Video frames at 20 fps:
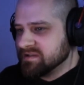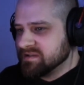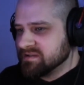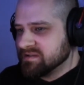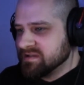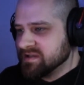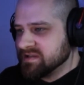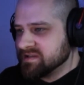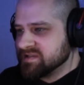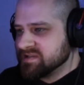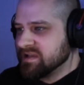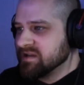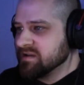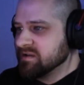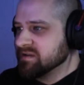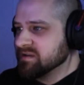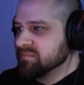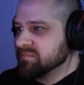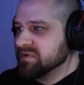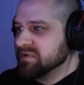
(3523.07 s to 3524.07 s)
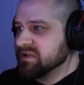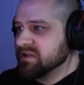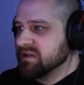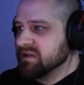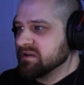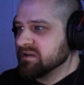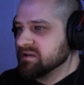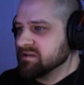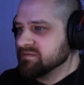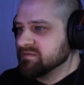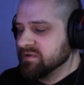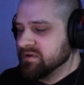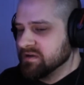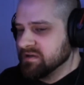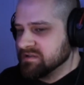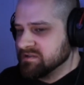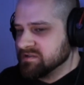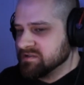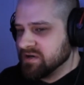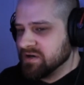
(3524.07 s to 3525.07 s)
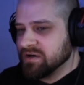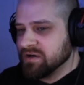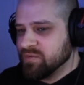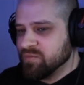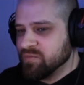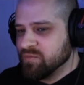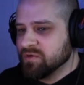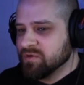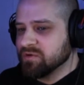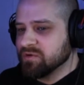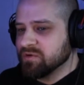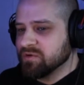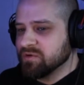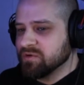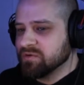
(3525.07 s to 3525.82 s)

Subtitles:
excelled at being a very dark world,